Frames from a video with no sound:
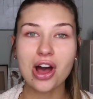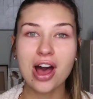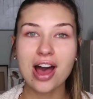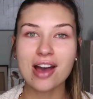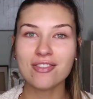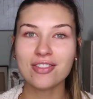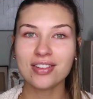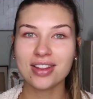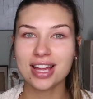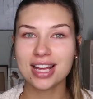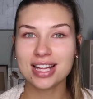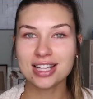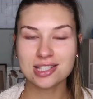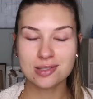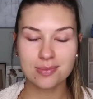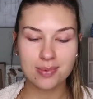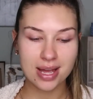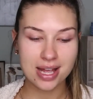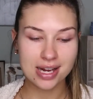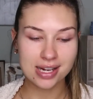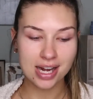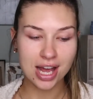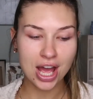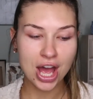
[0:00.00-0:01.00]
I feel like it's
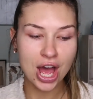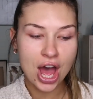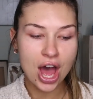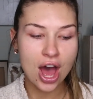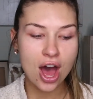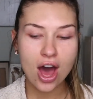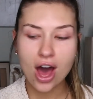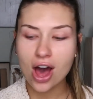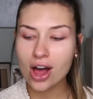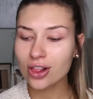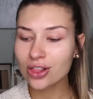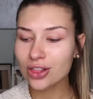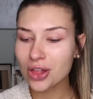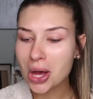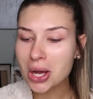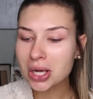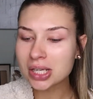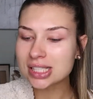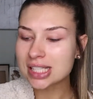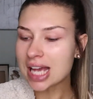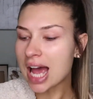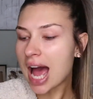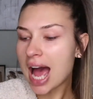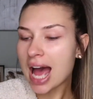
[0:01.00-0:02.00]
been a
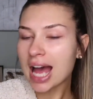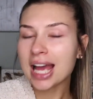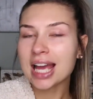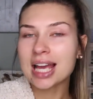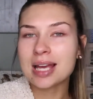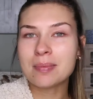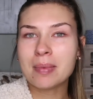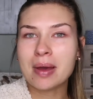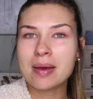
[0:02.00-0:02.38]
long time.